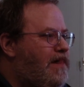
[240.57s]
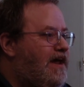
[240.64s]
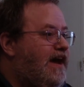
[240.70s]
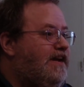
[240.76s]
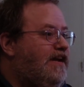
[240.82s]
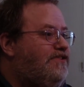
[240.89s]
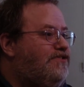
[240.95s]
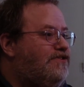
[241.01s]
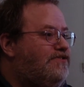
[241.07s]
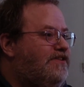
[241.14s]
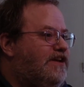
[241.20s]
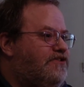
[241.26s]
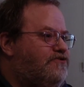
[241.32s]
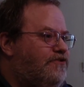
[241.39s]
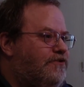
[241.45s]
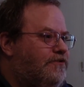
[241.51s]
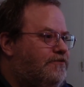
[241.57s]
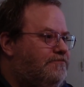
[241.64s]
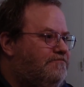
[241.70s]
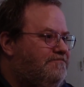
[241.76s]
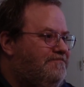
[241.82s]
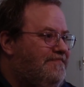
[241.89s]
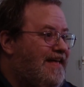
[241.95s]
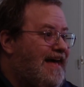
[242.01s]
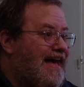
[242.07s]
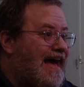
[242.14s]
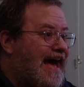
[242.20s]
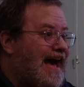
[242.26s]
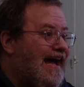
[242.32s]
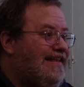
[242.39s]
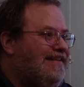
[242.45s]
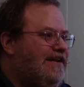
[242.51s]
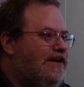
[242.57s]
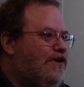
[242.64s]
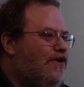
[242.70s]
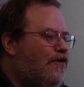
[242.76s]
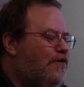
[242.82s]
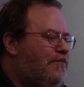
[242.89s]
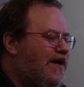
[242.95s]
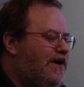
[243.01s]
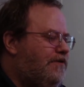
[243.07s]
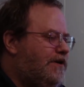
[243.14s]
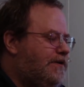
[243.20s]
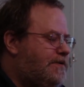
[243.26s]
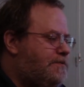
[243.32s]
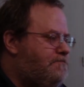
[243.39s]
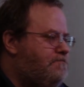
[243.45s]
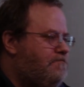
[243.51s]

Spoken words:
And they took that journal. I didn't know about it